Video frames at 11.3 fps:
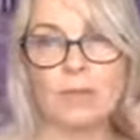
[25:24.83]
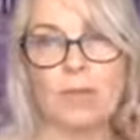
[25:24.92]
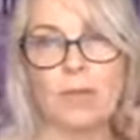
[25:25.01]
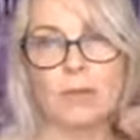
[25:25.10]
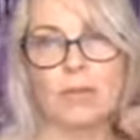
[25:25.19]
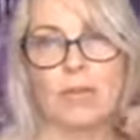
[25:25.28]

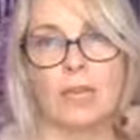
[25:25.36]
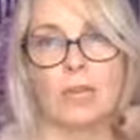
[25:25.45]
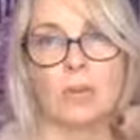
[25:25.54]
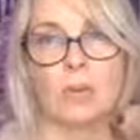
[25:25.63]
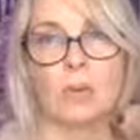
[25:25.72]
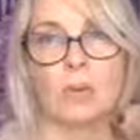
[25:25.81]
So
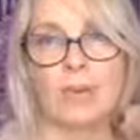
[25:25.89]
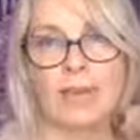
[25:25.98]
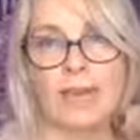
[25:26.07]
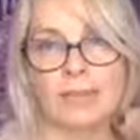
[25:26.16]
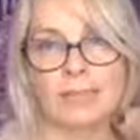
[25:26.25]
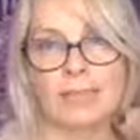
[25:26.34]
the more
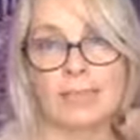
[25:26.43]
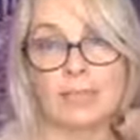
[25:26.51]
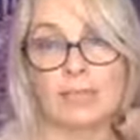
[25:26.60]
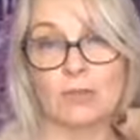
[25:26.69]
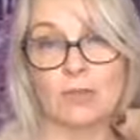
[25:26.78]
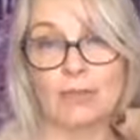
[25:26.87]

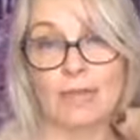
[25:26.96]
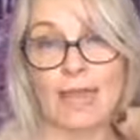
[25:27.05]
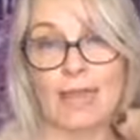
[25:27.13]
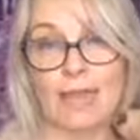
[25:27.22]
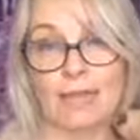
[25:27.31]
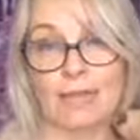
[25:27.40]
connected that you
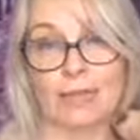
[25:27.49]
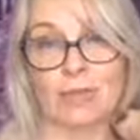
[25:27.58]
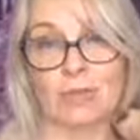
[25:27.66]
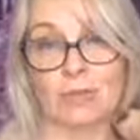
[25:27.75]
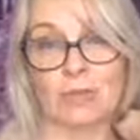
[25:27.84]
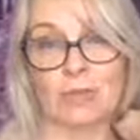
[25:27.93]
stay
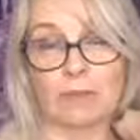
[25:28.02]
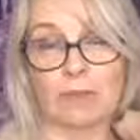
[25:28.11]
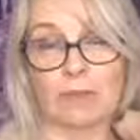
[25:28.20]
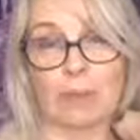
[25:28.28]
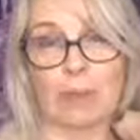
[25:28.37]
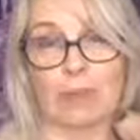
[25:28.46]
to your
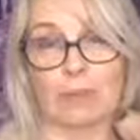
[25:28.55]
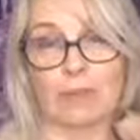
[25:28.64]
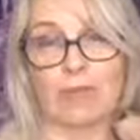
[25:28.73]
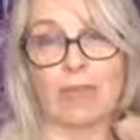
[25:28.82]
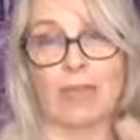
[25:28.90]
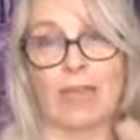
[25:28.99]
spiritual
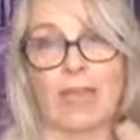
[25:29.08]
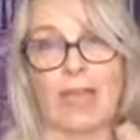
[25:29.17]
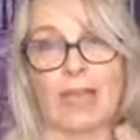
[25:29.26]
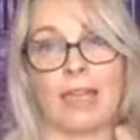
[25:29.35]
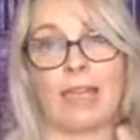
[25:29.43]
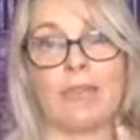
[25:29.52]
path,
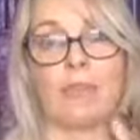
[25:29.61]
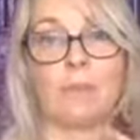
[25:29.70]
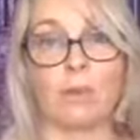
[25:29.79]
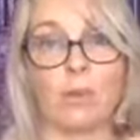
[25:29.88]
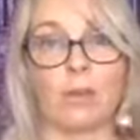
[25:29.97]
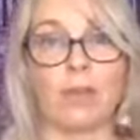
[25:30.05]

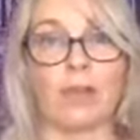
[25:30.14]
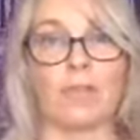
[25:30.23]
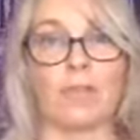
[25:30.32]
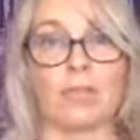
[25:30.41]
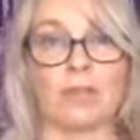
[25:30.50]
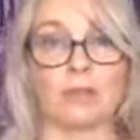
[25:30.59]
the more
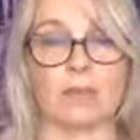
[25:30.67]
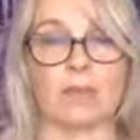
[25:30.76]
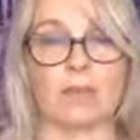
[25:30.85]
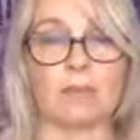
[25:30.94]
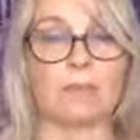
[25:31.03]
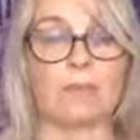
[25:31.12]
of these
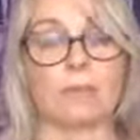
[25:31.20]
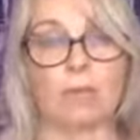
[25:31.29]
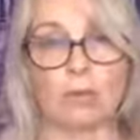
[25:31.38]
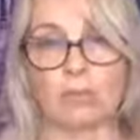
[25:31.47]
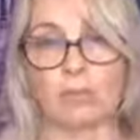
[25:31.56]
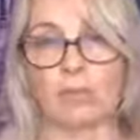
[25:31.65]

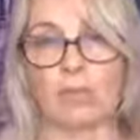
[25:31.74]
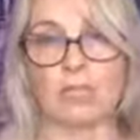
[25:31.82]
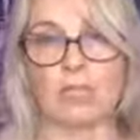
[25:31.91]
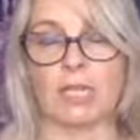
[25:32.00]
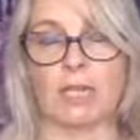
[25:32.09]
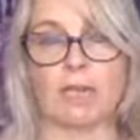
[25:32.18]
beautiful
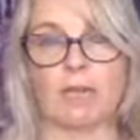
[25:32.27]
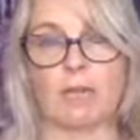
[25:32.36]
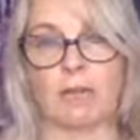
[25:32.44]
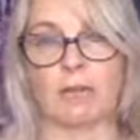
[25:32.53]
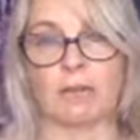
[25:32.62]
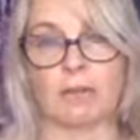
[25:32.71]
energetic
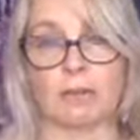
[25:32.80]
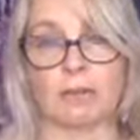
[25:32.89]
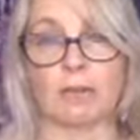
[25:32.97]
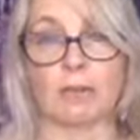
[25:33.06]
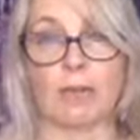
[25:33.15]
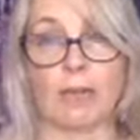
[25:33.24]
downloads
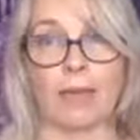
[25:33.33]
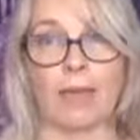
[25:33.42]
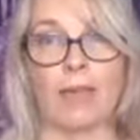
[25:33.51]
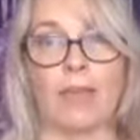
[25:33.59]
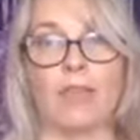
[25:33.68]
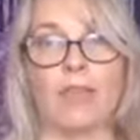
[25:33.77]
that you will
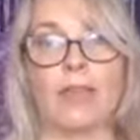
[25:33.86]
get